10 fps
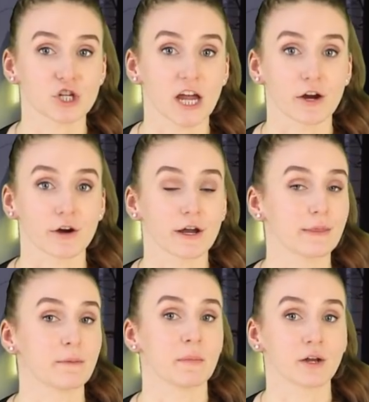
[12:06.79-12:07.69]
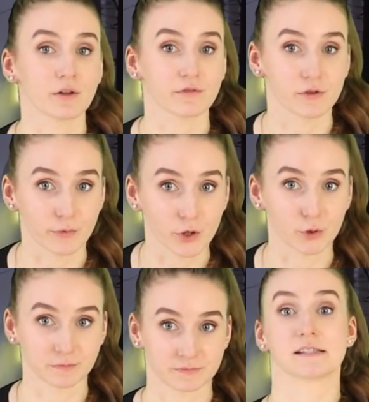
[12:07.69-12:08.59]
chair in the middle of the
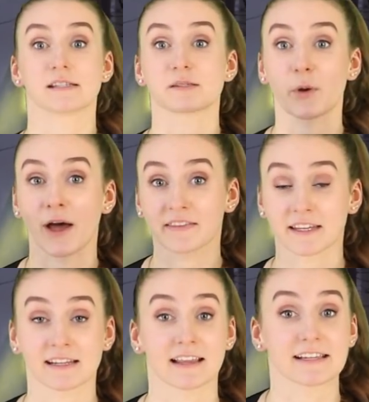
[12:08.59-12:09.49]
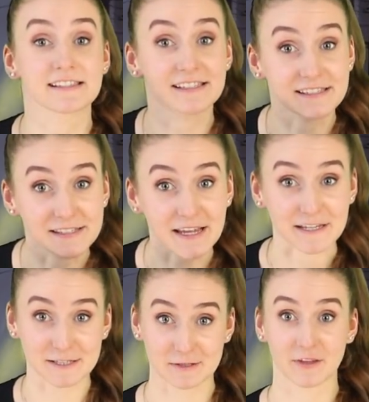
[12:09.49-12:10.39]
room. This is the spot that he likes to
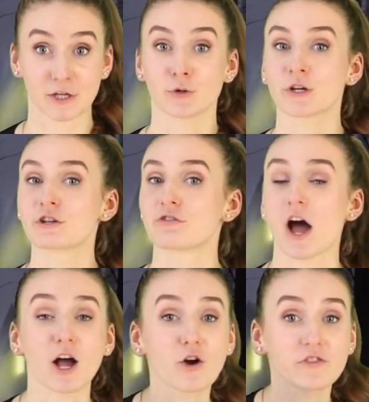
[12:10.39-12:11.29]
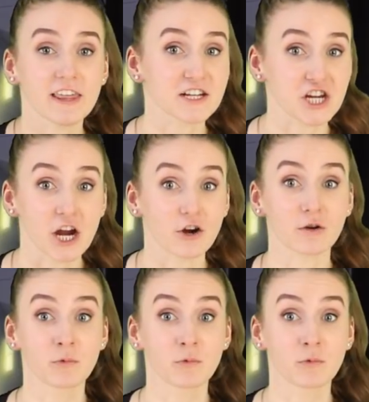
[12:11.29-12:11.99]
sit. You could knock over that chair or